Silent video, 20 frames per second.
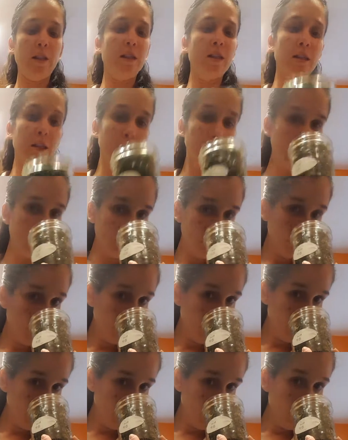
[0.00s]
it still
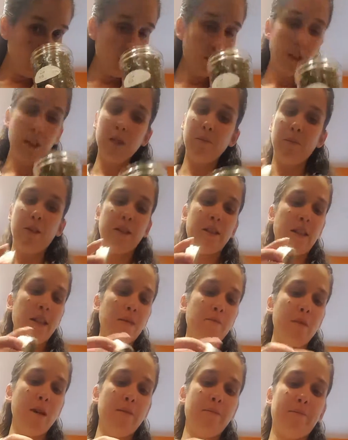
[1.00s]
smells
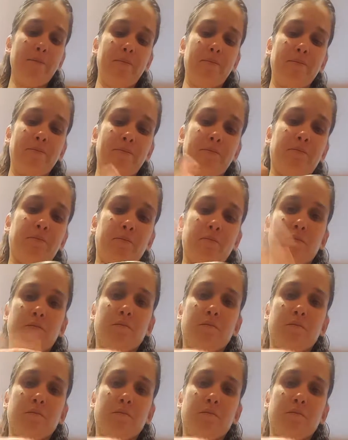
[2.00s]
like mint.